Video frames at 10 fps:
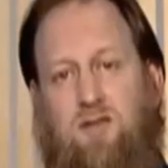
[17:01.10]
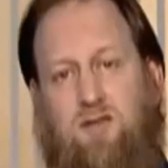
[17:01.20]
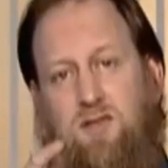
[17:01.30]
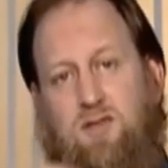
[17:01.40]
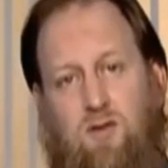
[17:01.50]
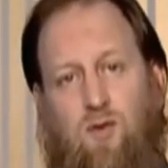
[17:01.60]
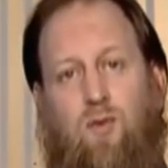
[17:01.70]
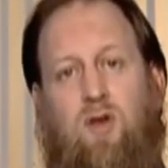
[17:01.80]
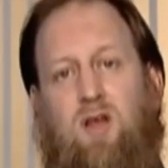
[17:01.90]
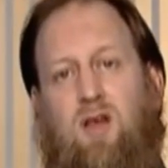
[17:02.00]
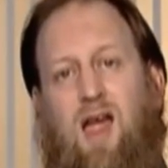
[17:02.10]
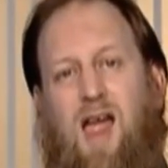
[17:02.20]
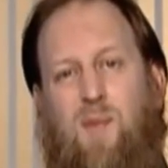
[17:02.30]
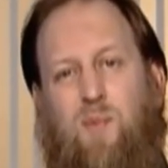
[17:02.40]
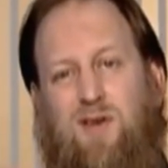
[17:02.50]
This is real
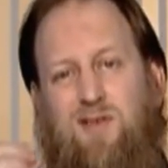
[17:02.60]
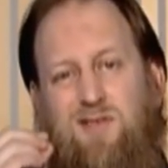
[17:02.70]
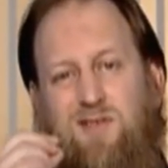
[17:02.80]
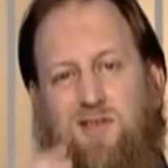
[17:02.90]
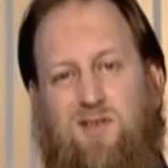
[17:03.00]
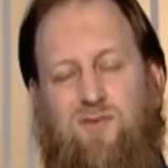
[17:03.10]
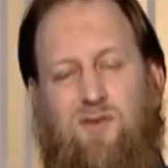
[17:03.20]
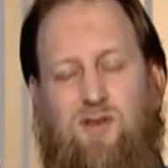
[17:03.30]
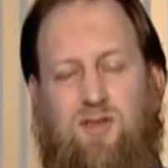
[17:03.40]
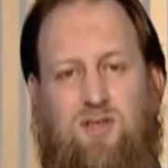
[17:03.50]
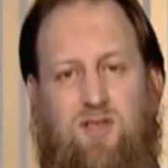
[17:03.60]
happiness. This is real